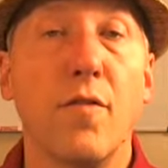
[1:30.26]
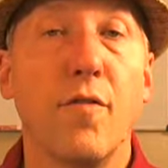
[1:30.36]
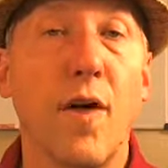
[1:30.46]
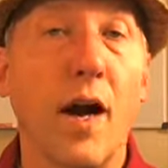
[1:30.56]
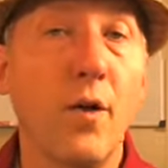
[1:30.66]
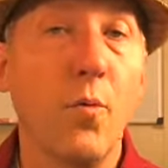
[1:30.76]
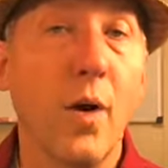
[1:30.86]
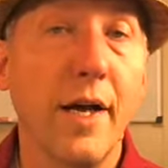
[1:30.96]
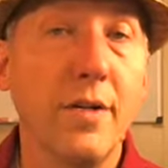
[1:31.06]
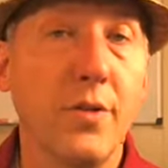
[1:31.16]
find a
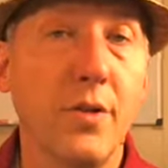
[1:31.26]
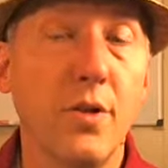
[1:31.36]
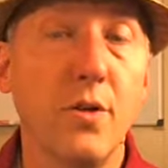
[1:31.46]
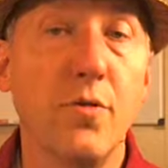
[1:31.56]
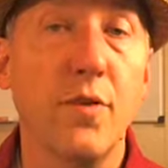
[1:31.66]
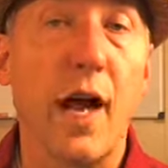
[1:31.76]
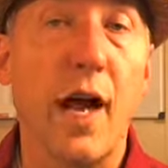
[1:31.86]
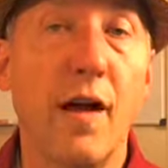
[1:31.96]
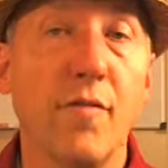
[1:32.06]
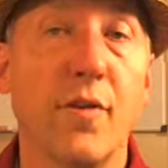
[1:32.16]
way to
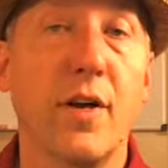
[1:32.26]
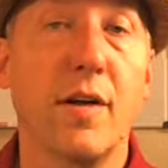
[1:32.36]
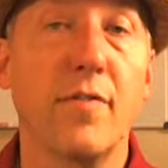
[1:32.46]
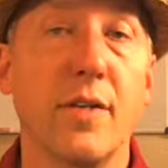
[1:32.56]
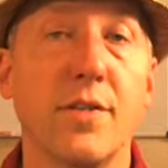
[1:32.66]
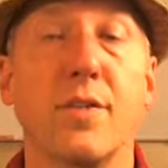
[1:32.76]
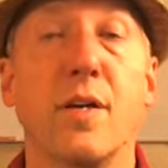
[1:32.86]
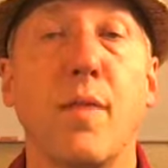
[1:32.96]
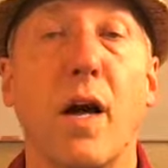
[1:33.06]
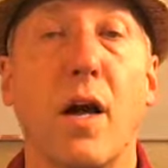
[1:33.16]
have forgiveness
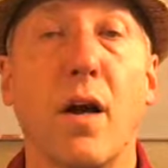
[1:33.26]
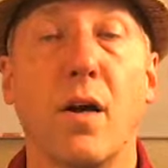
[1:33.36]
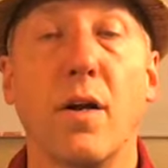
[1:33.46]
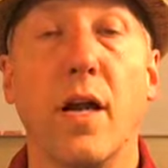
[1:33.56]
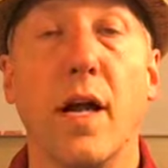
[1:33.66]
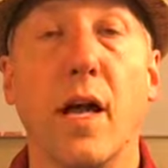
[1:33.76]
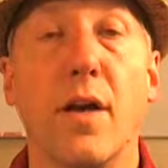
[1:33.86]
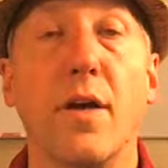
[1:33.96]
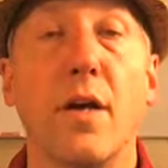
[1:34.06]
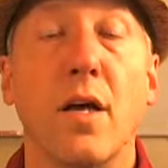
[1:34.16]
in my heart.
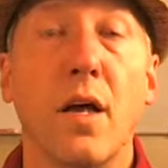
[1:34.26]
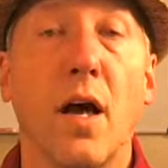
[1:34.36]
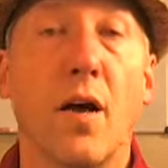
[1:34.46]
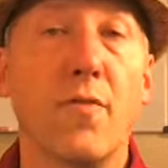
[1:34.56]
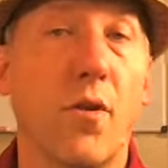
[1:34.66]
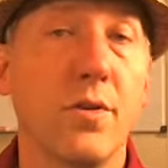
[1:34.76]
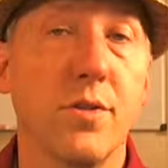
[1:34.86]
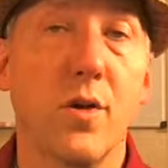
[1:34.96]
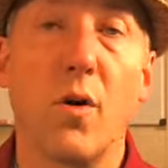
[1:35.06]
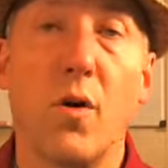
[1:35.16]
And of course
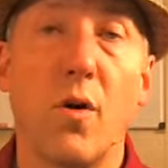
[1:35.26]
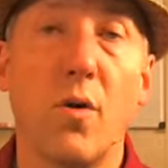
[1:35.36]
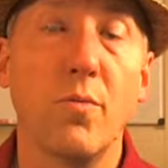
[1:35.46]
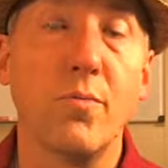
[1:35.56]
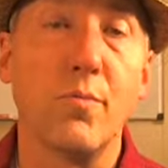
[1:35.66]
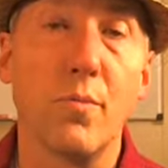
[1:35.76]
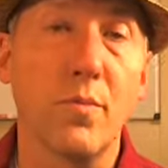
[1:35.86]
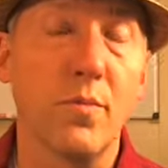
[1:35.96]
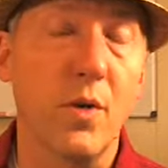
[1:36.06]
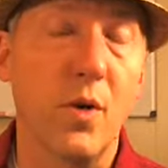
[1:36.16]
there's a whole
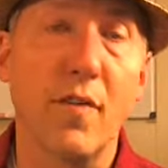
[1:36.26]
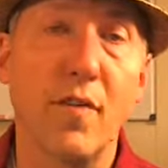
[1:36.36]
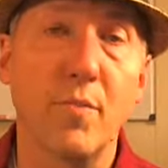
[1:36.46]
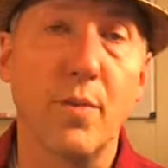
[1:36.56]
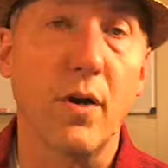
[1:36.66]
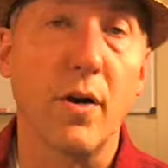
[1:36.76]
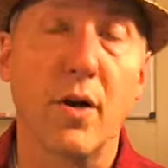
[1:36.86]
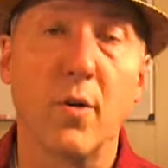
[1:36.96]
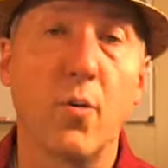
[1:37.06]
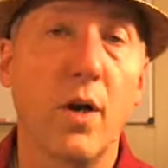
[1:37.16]
grieving
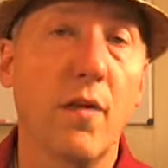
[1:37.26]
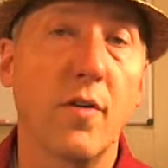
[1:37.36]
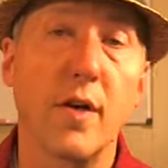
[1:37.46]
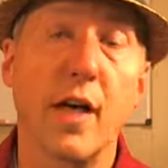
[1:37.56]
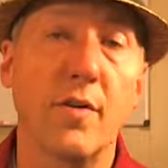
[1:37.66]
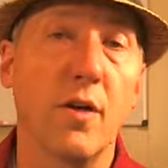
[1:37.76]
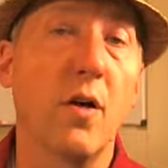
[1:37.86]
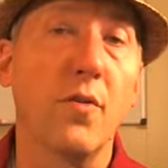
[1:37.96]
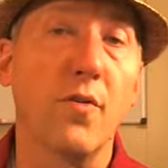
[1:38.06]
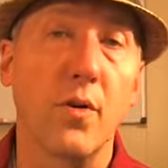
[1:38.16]
period or whatever you have to
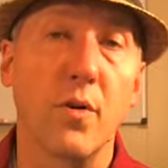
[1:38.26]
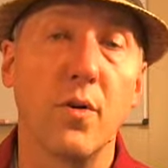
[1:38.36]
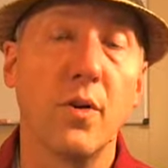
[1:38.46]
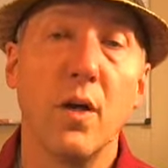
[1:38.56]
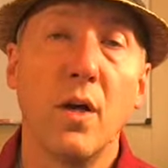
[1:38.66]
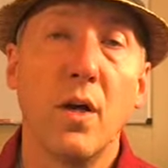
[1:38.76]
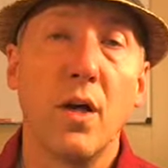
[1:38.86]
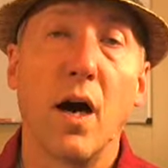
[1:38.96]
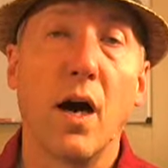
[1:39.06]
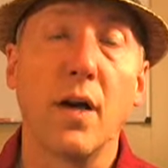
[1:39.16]
go through.
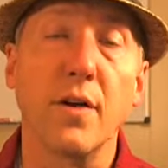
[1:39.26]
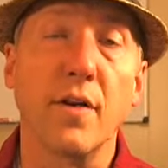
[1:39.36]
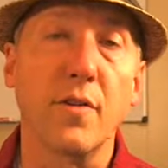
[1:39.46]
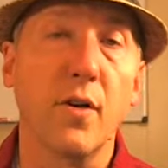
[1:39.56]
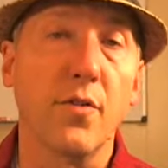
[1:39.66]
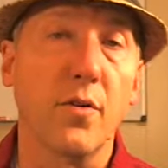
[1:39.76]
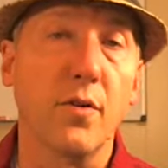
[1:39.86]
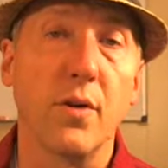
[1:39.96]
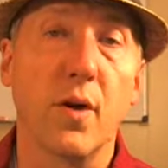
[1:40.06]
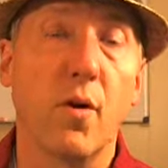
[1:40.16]
You have to go
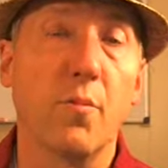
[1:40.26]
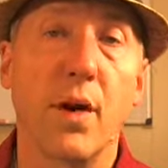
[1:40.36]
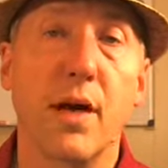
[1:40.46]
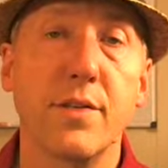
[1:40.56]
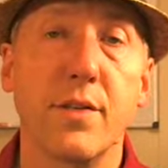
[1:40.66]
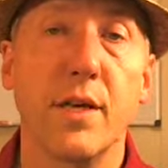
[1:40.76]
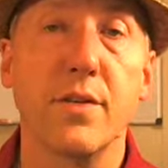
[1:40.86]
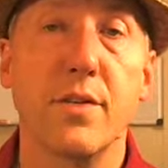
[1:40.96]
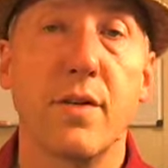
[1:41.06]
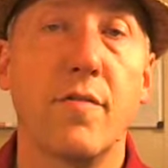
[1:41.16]
through the whole
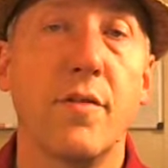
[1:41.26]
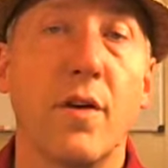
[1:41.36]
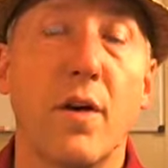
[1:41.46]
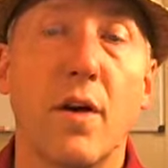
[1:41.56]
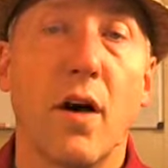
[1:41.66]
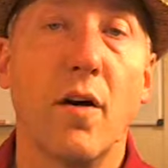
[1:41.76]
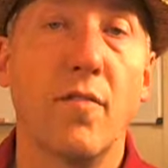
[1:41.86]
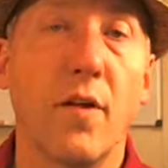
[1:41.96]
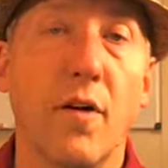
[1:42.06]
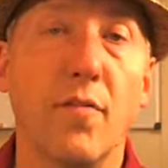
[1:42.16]
process of
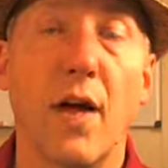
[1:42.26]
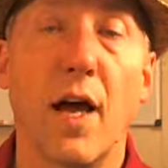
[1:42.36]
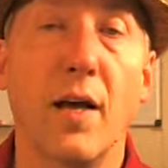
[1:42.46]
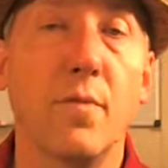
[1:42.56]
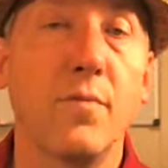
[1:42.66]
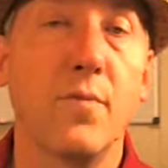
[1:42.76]
that